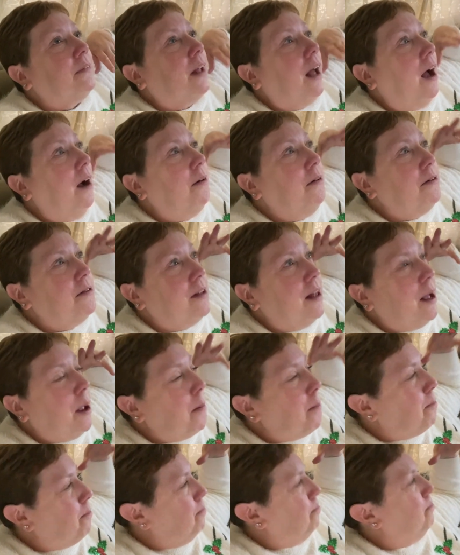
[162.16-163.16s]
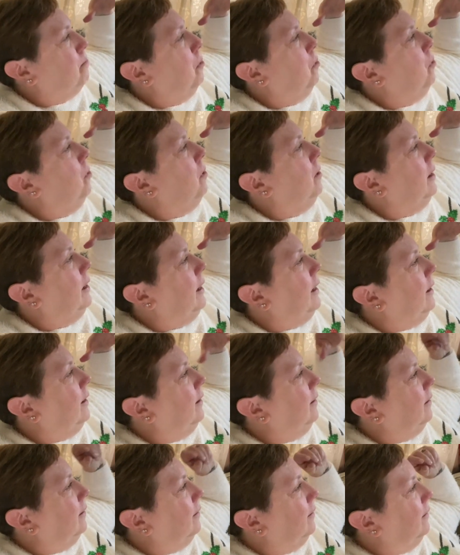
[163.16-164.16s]
I was like
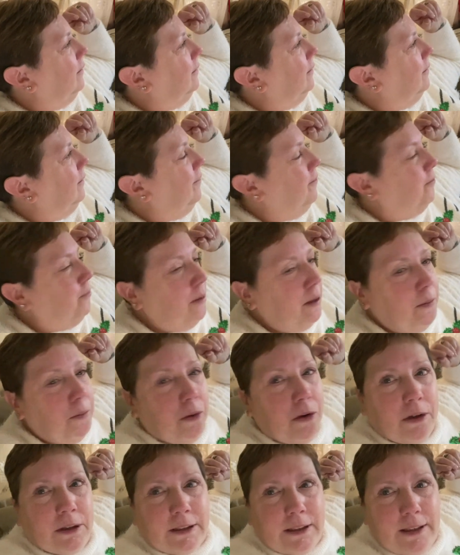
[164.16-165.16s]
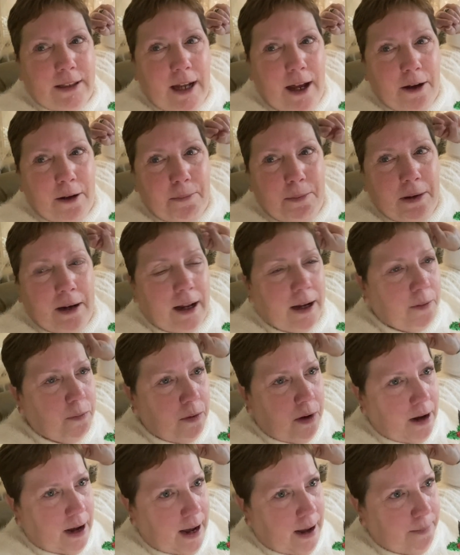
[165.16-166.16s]
bawling. If Pete walked in now, he'd be like,
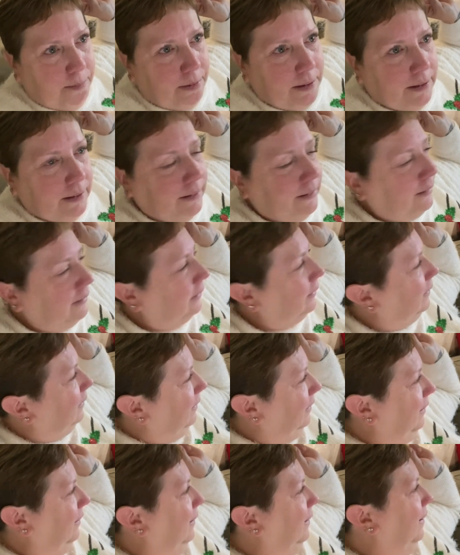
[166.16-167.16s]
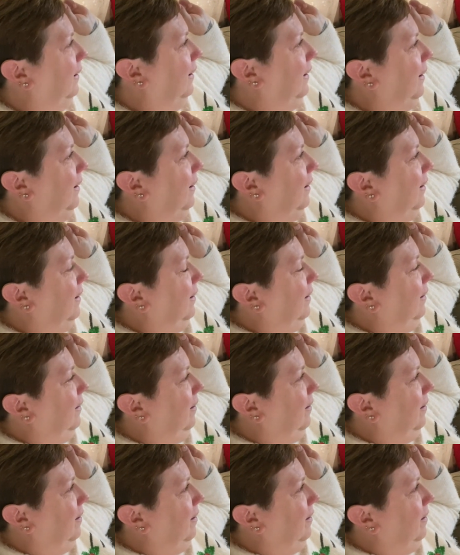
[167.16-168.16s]
what happened?
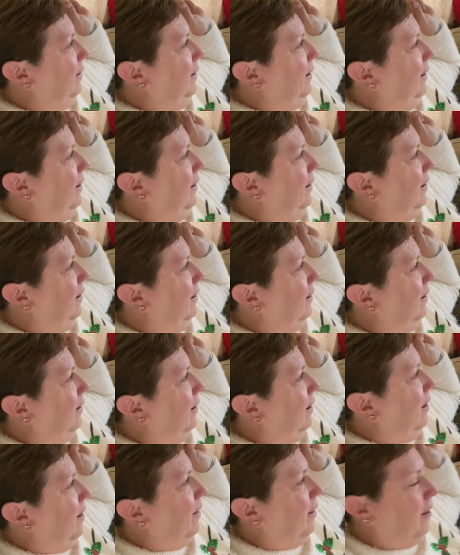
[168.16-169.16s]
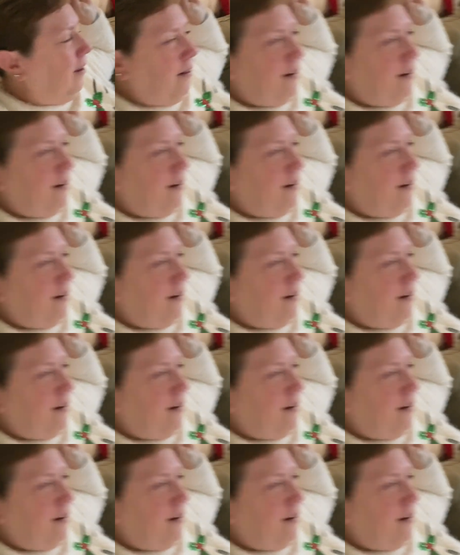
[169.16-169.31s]
Oh, dear. I think